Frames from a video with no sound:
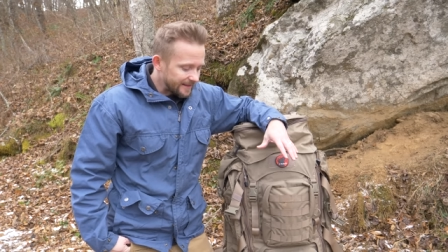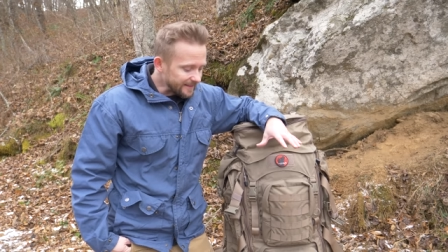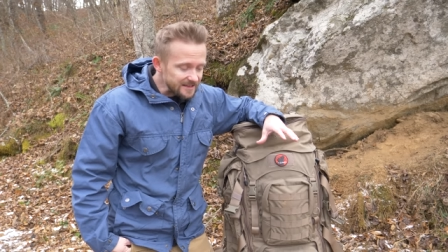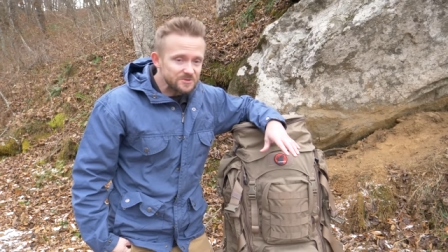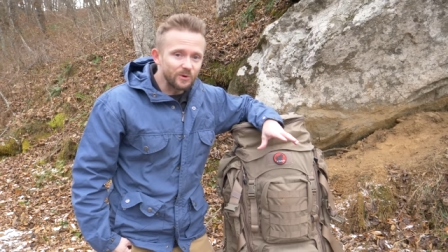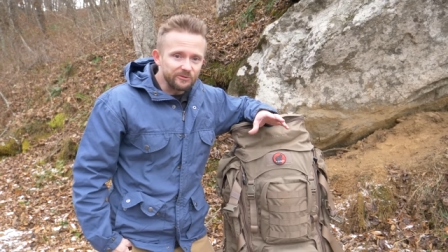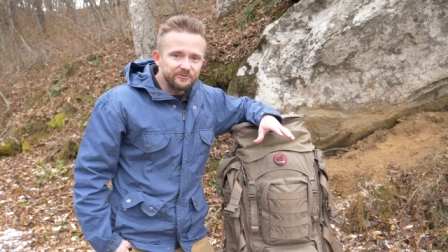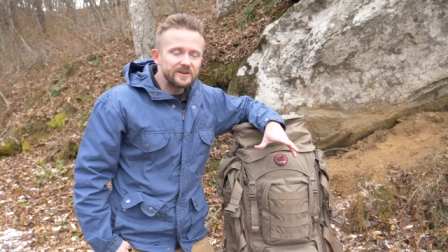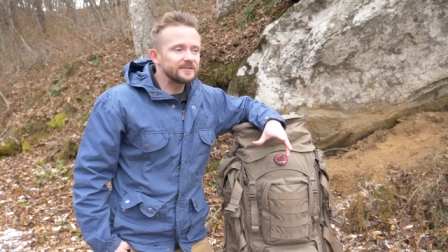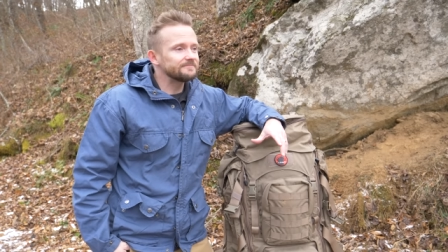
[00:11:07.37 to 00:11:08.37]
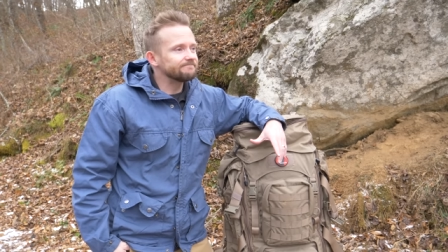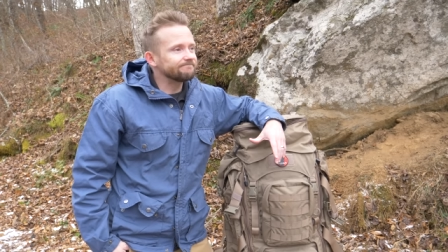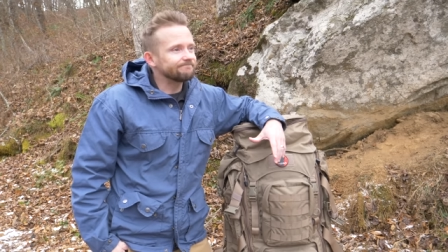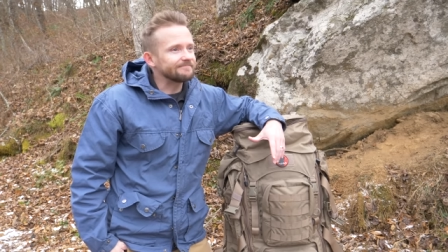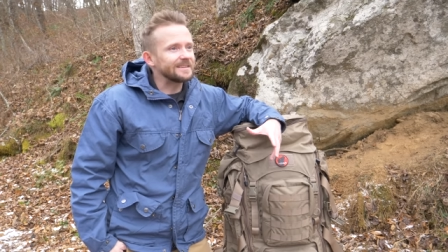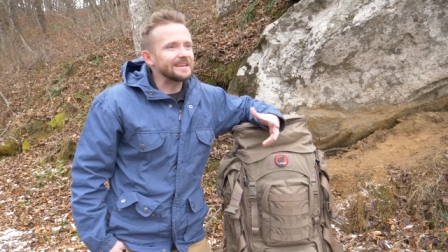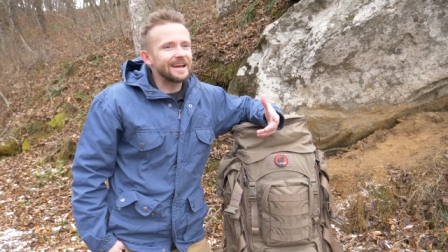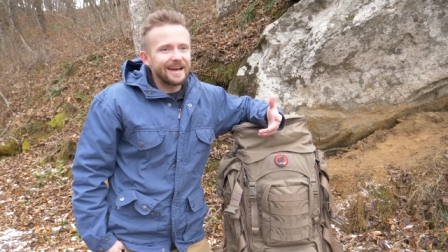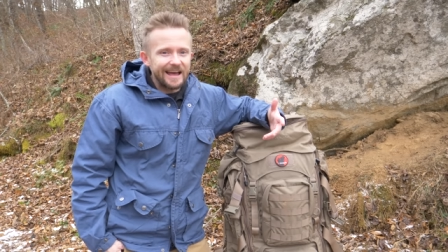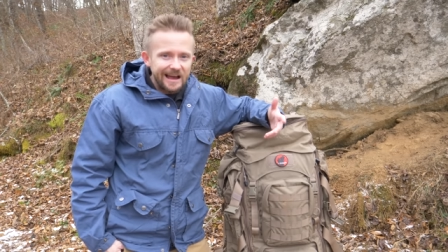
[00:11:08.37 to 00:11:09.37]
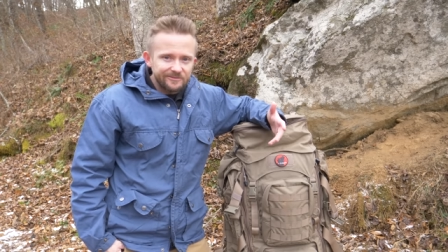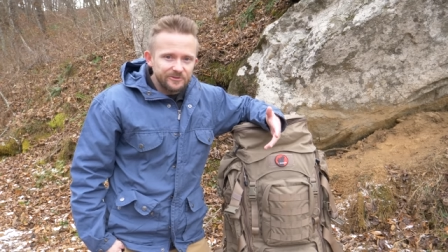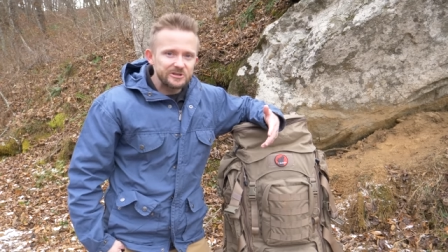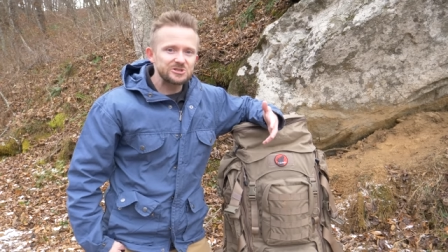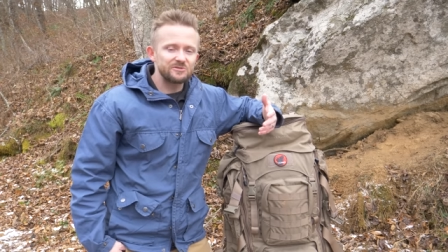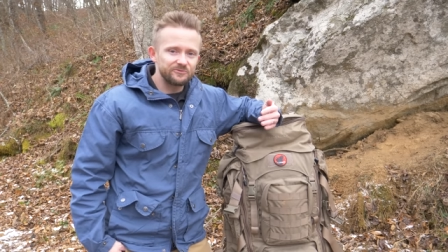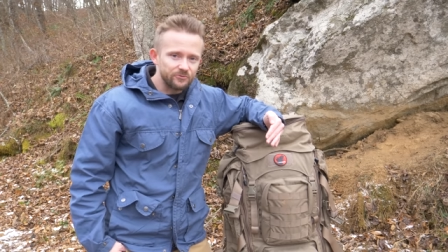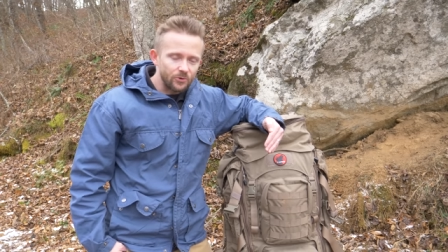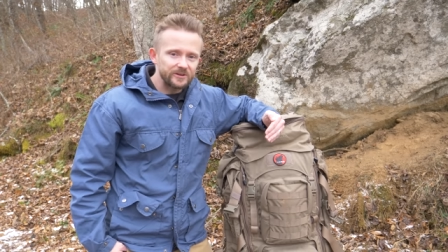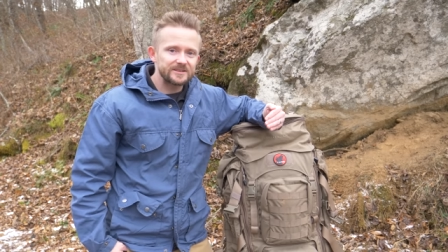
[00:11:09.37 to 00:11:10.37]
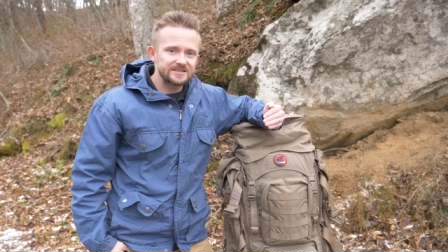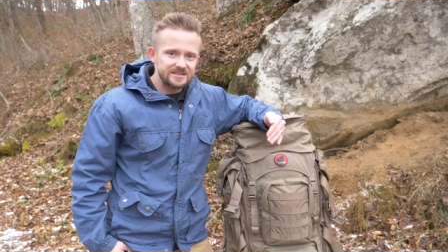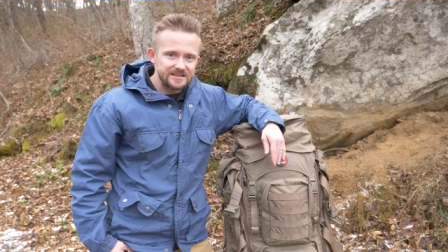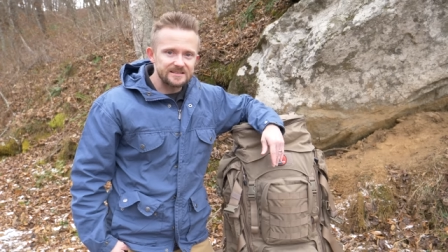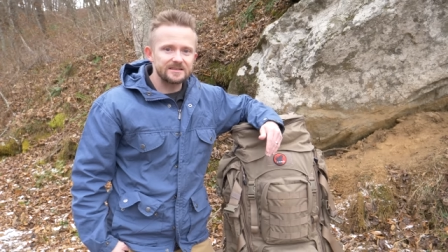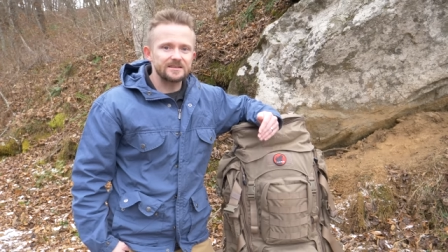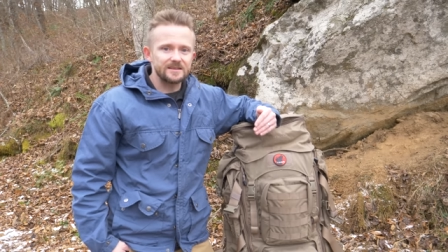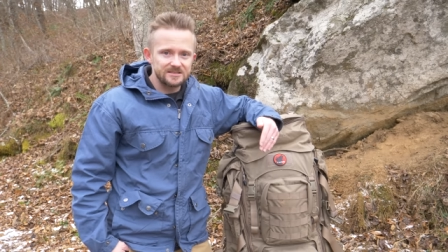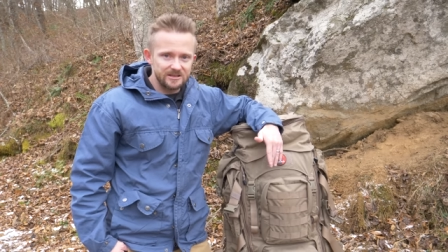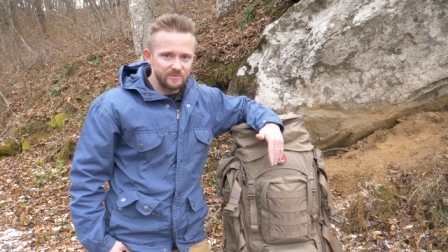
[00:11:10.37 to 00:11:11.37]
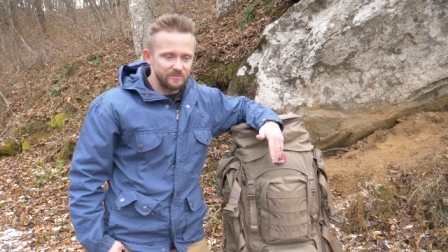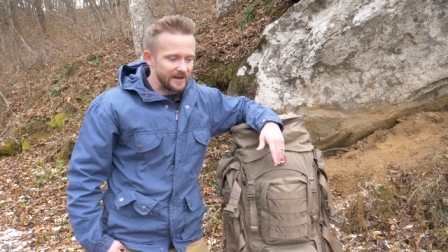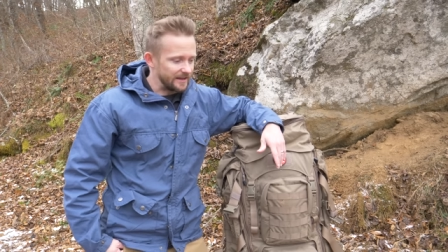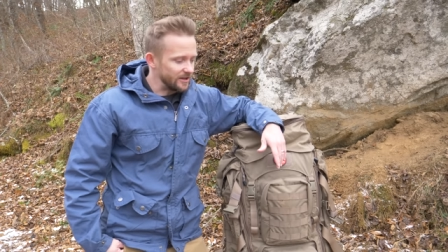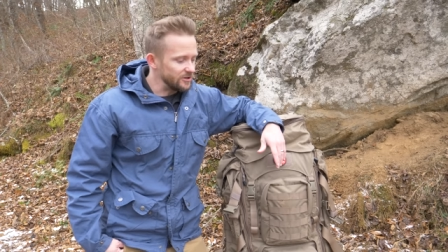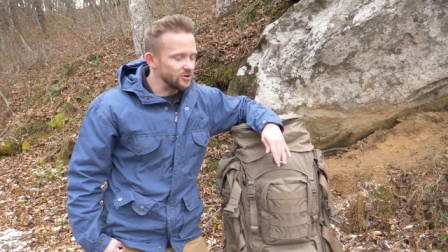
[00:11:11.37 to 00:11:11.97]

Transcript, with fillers: This will fit the average fourth season sleeping bag.